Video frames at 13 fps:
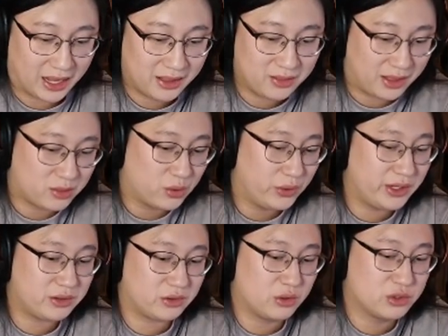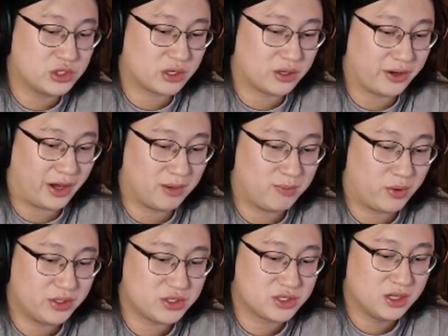I, I literally used to go to
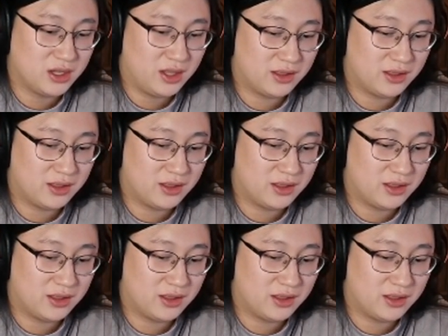airports